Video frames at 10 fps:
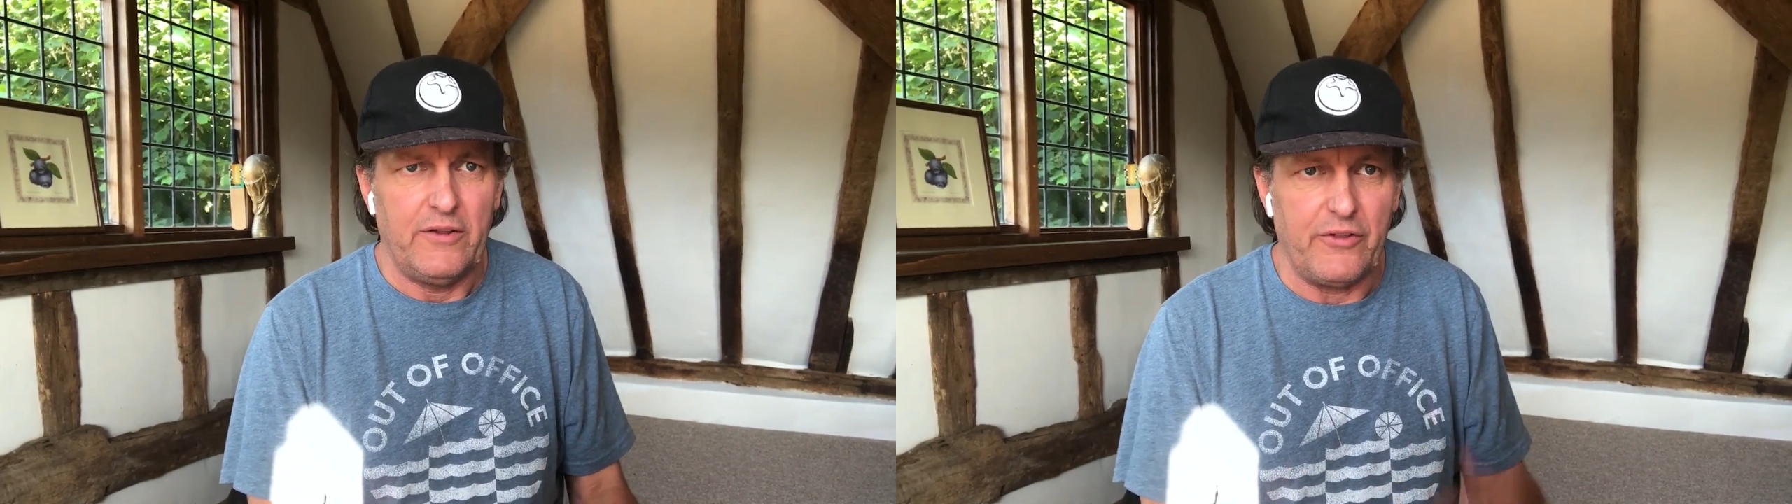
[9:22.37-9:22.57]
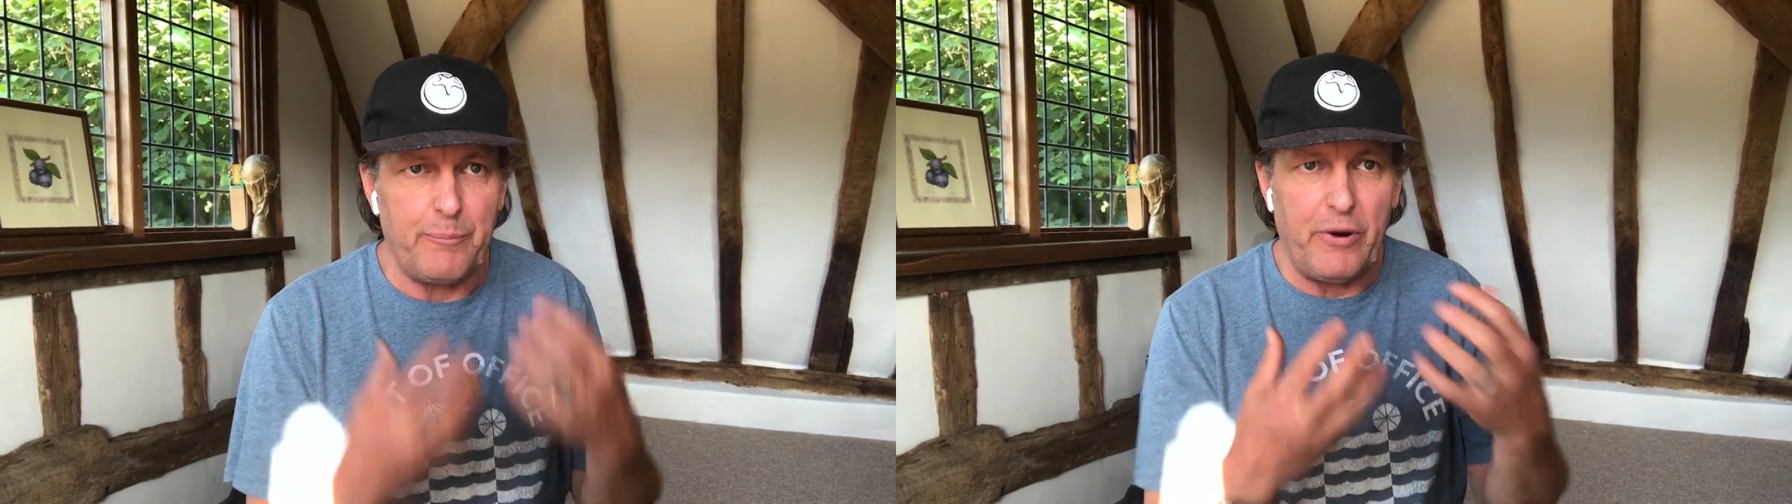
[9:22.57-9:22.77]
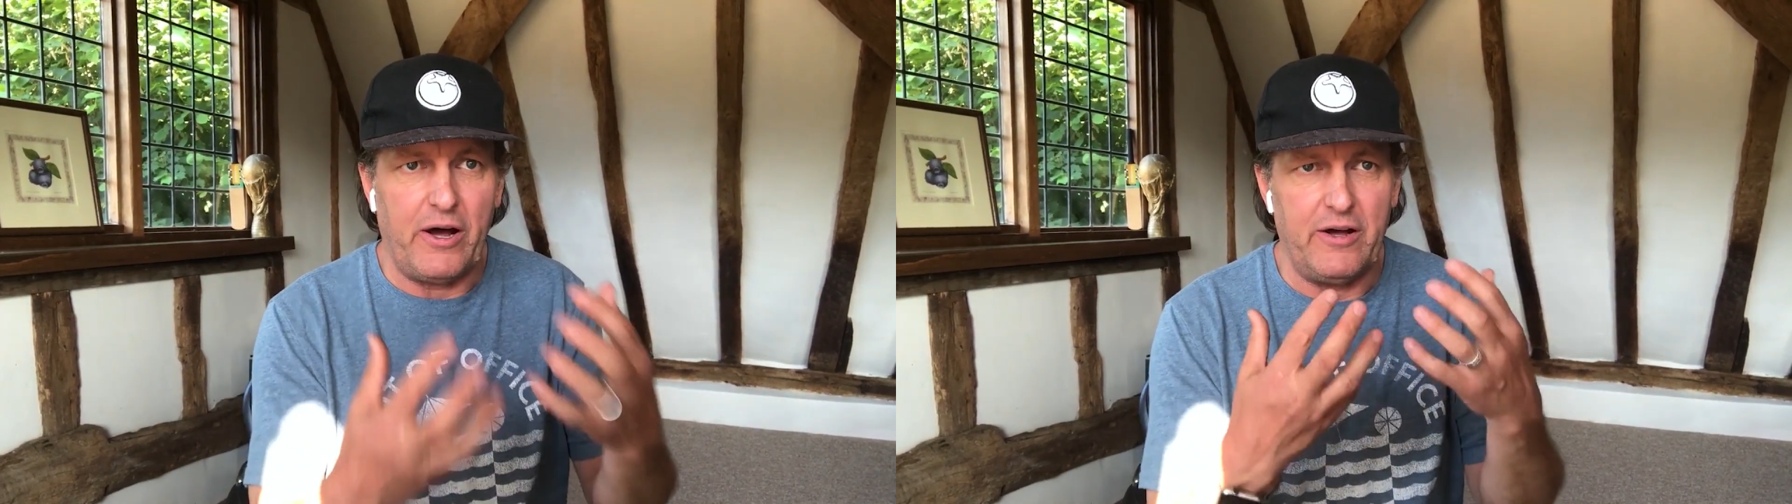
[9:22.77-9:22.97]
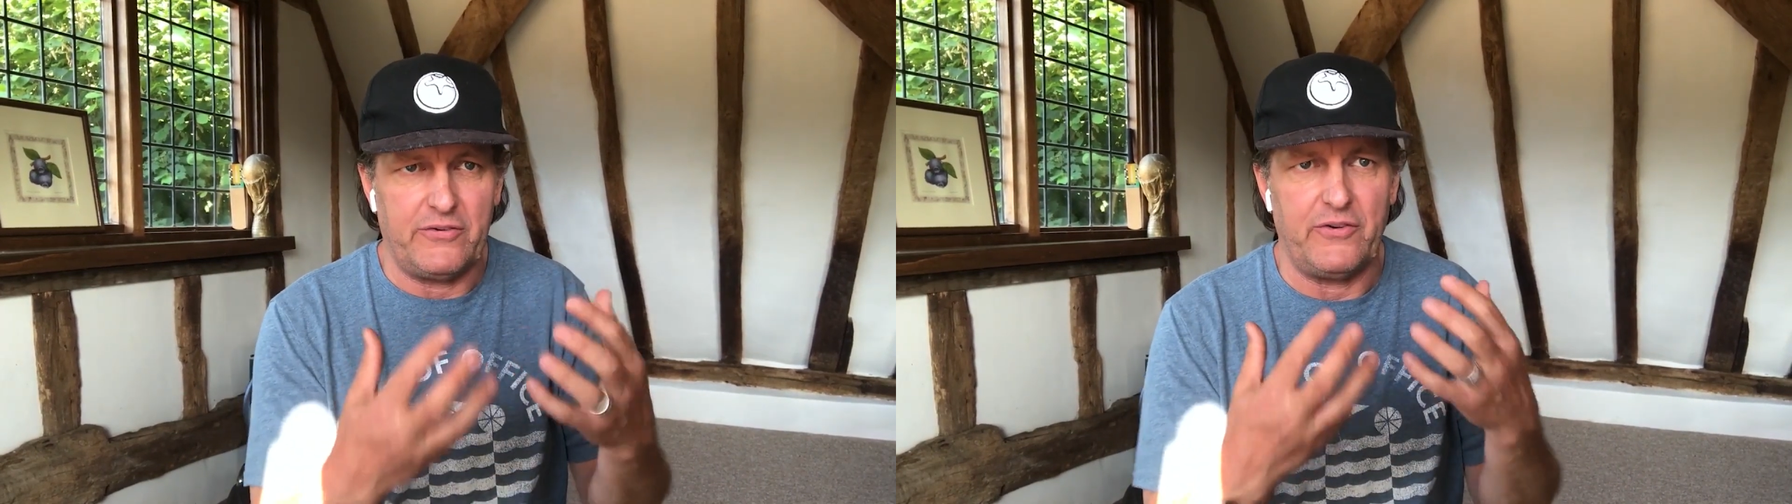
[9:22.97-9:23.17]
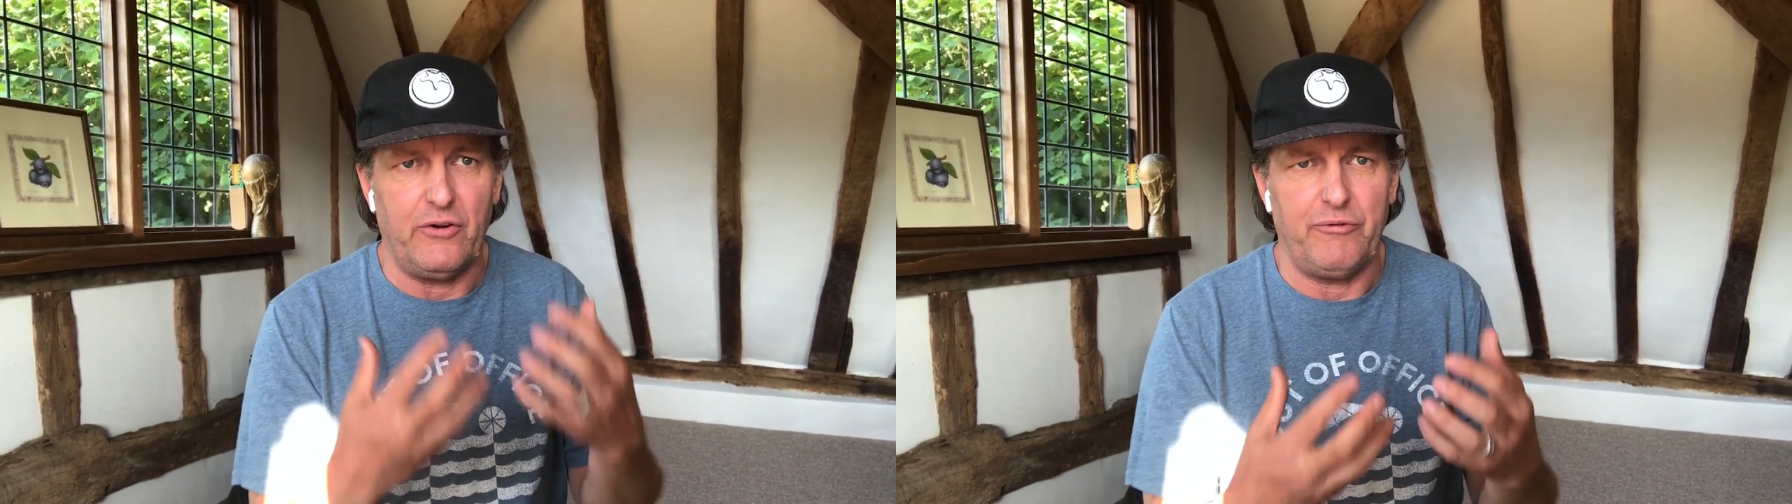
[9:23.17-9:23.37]
the
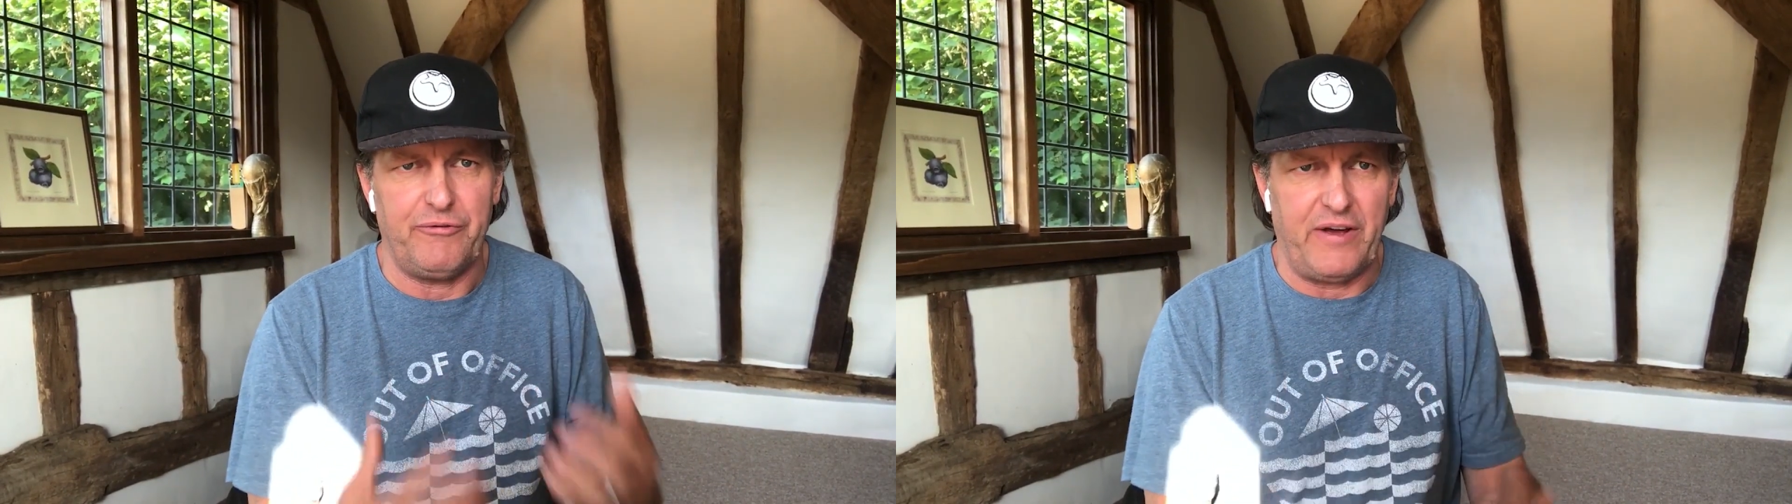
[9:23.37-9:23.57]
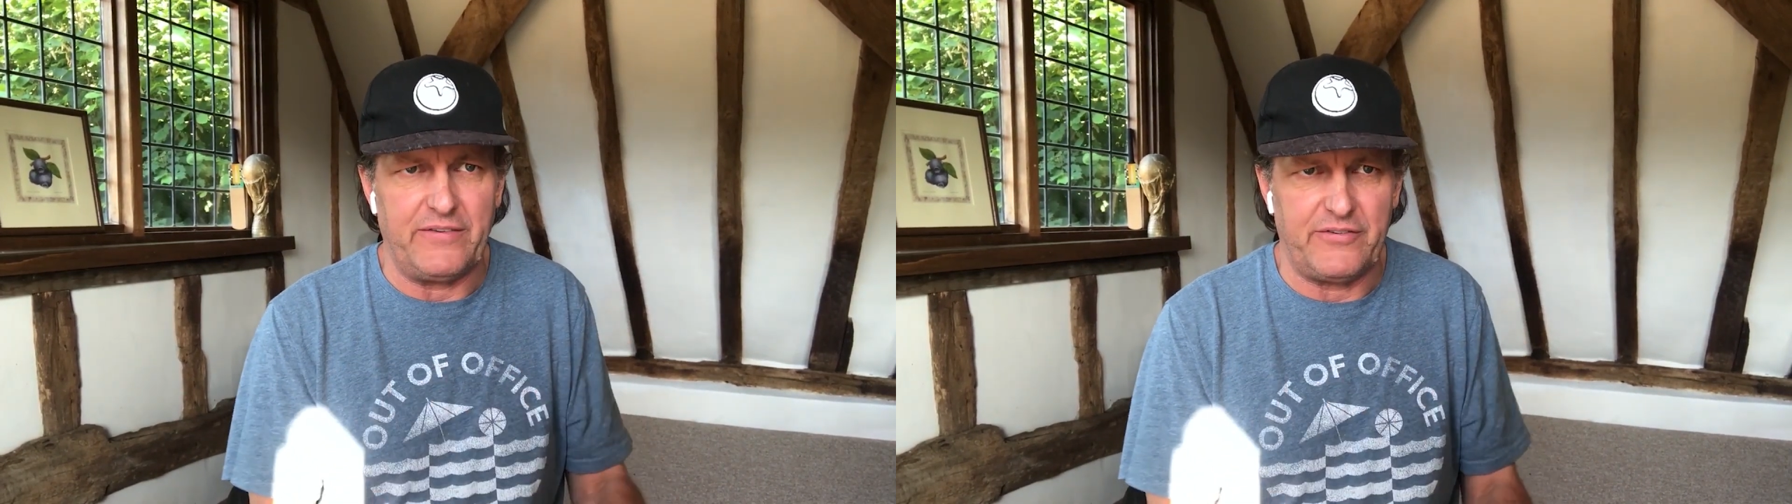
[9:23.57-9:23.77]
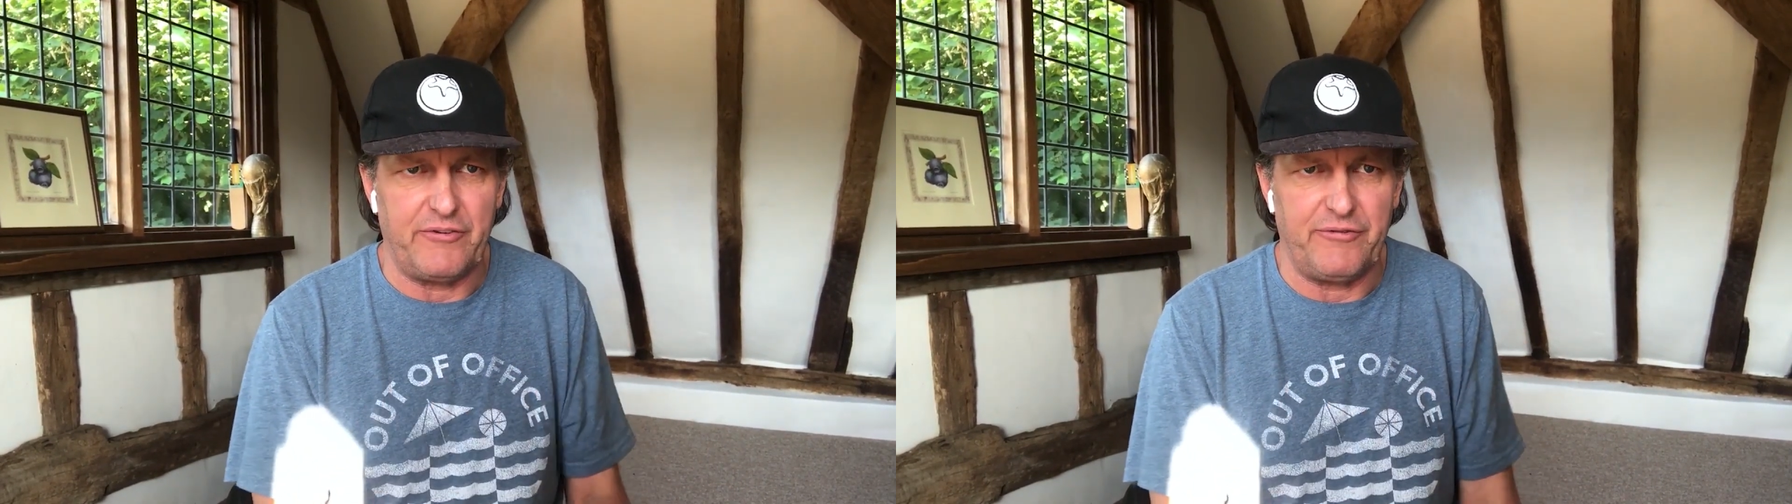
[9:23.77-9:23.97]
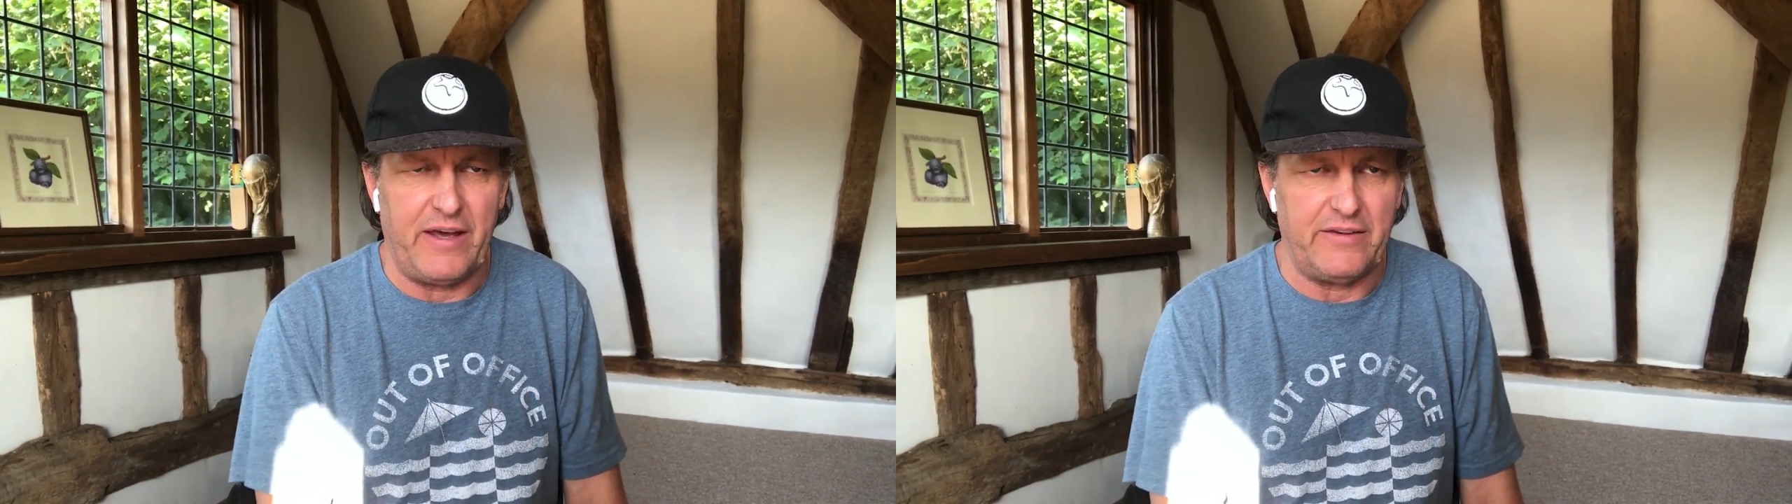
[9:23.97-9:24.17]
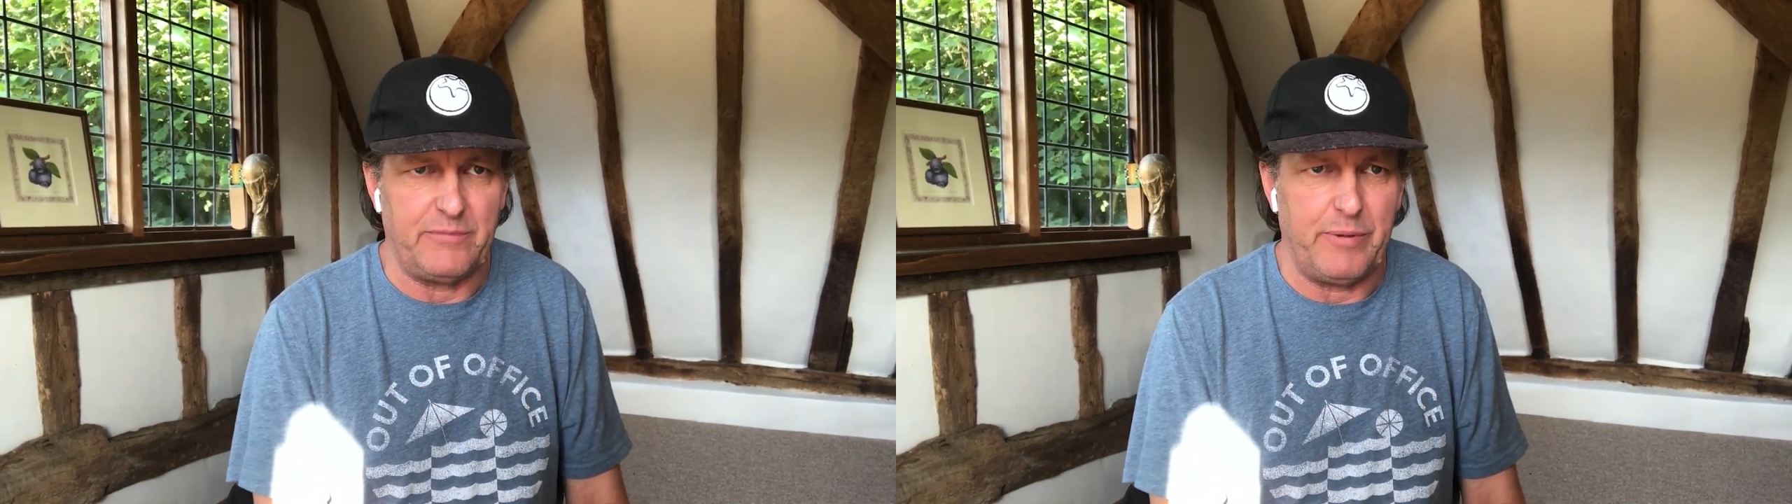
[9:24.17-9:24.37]
personal face-to-face